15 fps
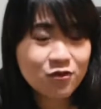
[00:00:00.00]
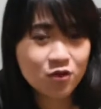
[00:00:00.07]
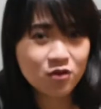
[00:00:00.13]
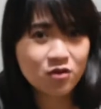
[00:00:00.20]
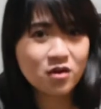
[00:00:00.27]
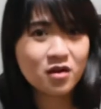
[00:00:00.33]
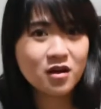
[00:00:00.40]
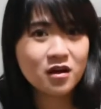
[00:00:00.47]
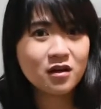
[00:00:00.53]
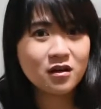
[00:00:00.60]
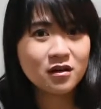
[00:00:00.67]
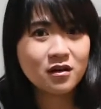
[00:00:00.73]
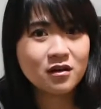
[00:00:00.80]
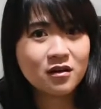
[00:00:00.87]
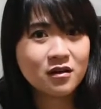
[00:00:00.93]
or
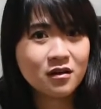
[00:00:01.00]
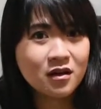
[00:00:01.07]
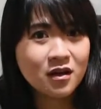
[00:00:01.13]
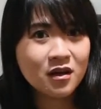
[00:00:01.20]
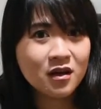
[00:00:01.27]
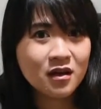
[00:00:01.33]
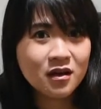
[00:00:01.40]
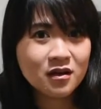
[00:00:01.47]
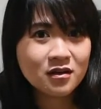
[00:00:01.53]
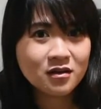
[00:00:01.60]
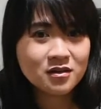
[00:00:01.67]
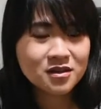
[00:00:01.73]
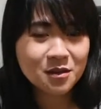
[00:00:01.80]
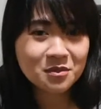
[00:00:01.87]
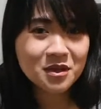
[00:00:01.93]

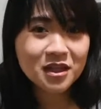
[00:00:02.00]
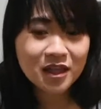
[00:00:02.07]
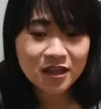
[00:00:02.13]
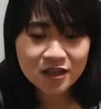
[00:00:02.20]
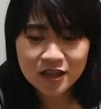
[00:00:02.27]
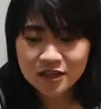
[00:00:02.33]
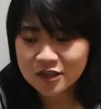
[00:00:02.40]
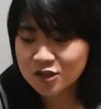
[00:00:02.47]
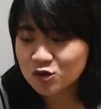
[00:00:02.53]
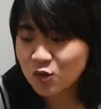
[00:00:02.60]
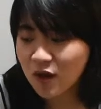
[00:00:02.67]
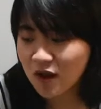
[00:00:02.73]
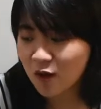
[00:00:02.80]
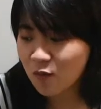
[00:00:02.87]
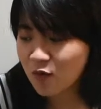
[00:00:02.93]
something like that. That's
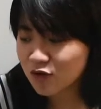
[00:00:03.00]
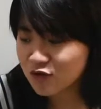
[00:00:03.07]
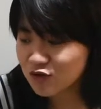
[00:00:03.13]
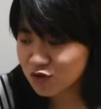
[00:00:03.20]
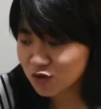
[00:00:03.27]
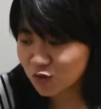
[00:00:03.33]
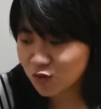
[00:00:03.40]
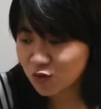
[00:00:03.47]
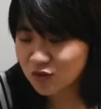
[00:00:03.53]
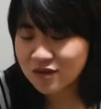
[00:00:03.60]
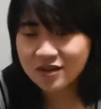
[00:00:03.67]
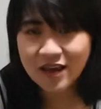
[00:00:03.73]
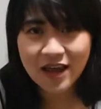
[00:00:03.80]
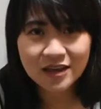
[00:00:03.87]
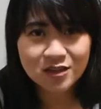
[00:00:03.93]
why I want to
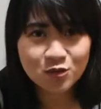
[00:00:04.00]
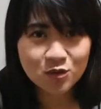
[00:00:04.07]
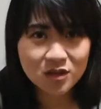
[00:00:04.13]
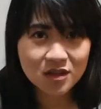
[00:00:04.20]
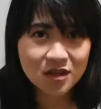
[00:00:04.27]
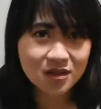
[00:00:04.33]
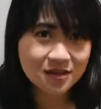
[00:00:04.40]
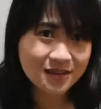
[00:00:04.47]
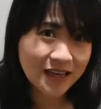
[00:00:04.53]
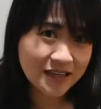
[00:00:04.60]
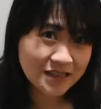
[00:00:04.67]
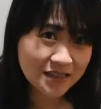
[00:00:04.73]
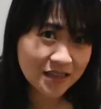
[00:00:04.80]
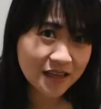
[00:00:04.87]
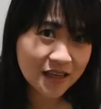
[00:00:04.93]
test with a
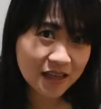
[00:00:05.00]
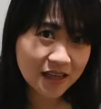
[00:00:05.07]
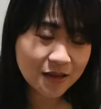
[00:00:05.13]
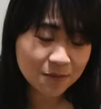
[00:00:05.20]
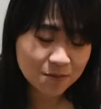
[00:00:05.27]
testing kit.